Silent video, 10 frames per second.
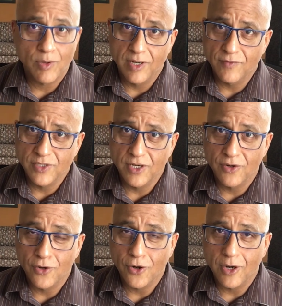would love to hear
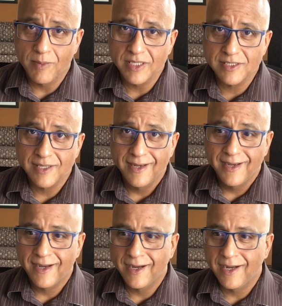your comments
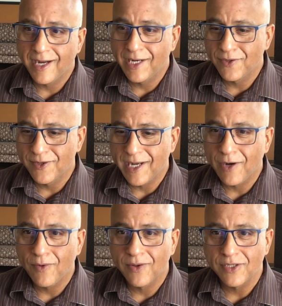either
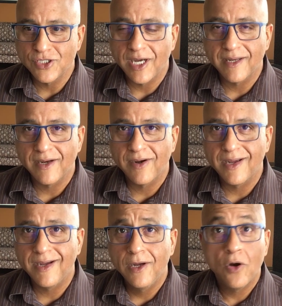now on the chat
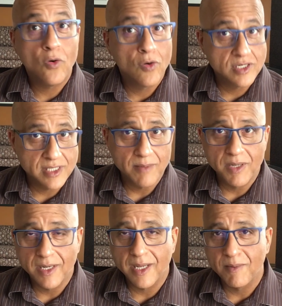area, or send
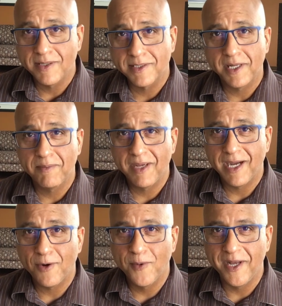me an email telling me
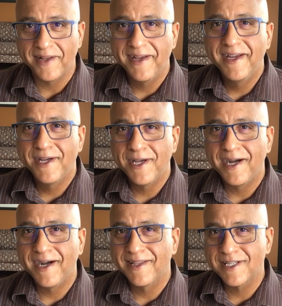how well
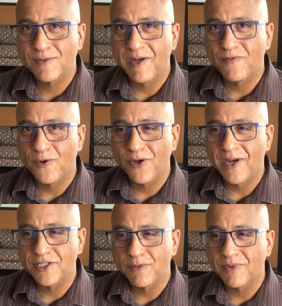this went for you
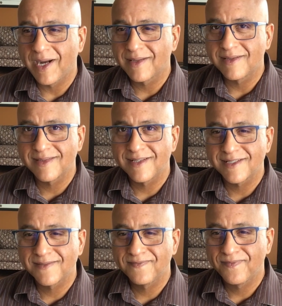as you practice
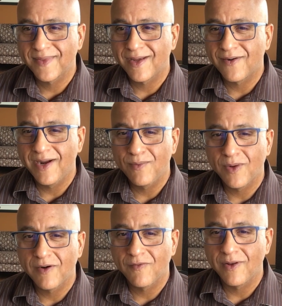this. All right.
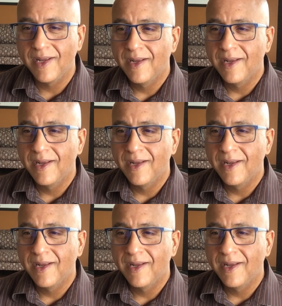Wonderful.